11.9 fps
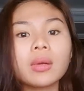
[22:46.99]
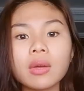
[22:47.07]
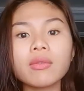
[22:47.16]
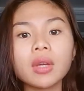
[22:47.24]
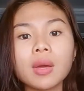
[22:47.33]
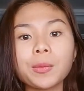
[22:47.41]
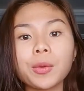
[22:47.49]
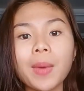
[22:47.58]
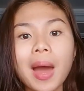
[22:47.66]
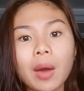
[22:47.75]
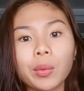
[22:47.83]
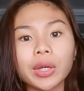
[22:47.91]
you're giving up
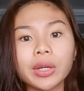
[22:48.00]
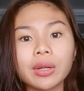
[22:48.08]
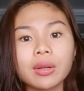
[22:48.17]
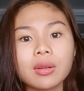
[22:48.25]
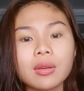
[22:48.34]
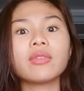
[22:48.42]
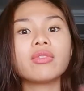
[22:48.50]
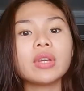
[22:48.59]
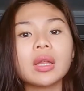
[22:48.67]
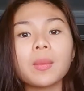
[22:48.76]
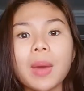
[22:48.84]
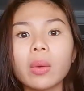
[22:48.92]
your power. And
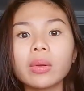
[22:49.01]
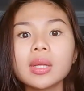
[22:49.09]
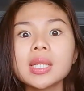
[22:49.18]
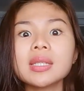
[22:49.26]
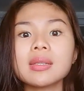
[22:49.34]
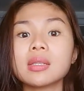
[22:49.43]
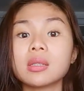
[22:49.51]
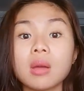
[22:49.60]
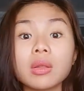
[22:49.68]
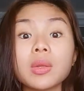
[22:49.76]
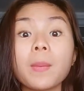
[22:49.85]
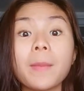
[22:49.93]
feeling powerless
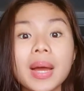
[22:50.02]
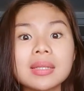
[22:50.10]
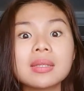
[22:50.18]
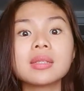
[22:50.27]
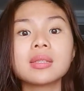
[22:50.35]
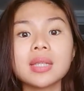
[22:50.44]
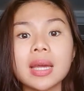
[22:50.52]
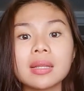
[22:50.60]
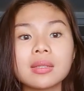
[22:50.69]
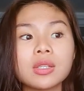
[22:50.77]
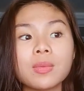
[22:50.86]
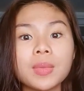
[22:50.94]
is not the best
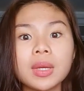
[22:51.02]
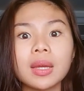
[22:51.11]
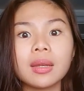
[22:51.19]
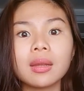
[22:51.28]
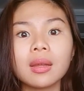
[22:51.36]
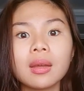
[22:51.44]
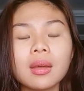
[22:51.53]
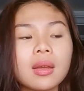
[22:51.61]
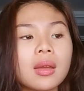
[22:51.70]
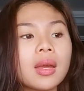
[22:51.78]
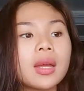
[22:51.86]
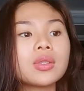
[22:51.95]
state to be in.
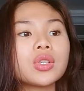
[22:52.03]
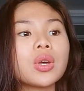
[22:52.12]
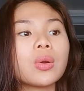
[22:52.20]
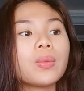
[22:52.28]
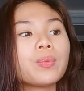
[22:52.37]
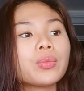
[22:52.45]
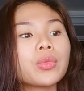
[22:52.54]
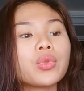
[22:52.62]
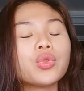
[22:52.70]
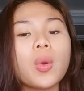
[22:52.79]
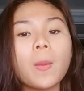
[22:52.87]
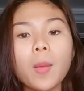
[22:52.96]
And so
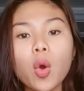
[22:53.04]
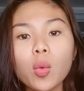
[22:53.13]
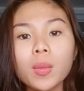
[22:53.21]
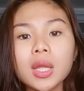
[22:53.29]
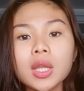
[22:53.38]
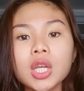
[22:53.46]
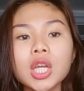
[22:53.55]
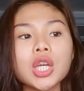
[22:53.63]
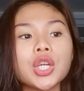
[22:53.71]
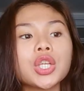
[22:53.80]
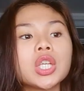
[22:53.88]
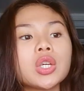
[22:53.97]
the moment
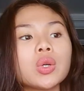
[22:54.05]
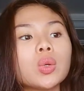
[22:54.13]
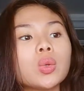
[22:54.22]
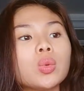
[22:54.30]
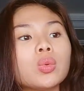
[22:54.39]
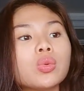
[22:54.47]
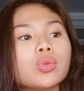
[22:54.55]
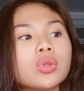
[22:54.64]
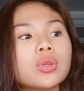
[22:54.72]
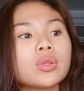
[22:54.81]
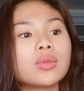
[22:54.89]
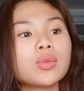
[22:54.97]
you
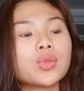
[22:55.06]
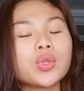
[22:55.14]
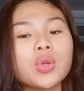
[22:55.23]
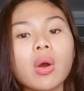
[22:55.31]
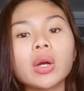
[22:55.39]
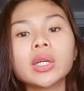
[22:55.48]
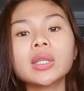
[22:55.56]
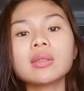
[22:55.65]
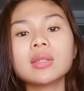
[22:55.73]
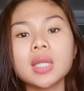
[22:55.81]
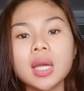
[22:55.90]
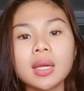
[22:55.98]

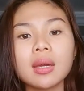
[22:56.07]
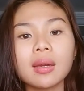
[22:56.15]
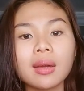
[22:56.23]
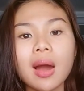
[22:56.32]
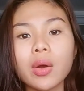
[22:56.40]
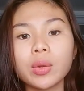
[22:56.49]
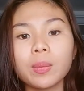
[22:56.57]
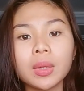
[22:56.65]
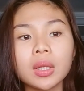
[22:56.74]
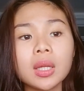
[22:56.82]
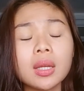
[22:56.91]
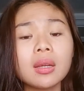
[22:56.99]
start taking
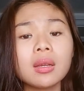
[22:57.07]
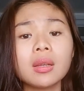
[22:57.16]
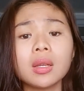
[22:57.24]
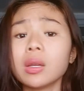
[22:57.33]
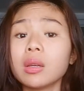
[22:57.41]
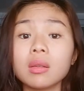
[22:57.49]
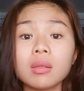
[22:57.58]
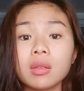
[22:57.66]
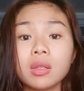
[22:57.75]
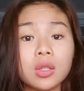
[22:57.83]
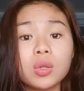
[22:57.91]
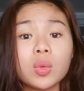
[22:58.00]
accountability,
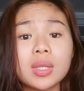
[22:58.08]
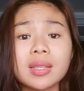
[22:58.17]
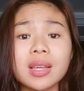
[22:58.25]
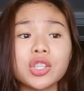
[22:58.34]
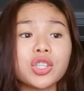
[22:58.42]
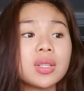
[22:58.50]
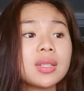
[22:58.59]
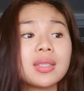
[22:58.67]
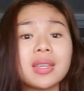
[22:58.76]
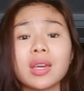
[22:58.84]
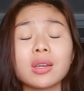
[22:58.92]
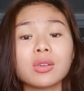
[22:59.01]
you
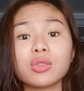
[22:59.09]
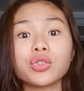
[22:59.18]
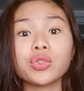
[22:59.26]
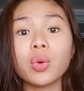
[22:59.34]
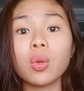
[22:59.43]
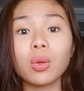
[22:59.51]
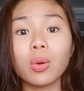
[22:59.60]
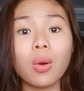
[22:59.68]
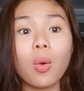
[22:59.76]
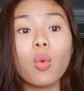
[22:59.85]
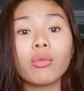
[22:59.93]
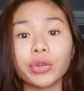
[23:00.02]
essentially take
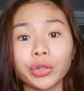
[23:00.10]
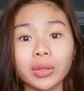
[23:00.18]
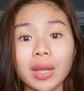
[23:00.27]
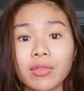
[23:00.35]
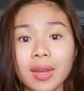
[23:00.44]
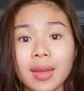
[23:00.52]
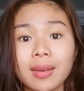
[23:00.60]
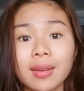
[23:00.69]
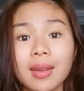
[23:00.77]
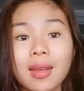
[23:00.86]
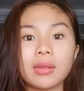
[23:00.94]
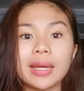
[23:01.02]
control over your life
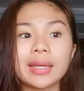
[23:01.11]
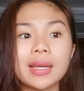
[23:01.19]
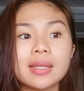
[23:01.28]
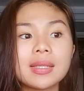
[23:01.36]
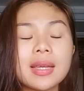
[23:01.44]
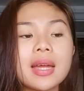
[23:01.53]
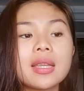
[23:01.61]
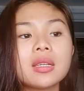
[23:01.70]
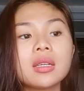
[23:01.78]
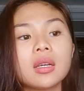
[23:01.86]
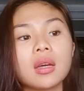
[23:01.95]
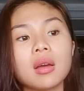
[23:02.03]
again. Now, like I
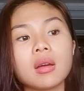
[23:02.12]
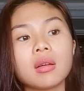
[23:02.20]
said,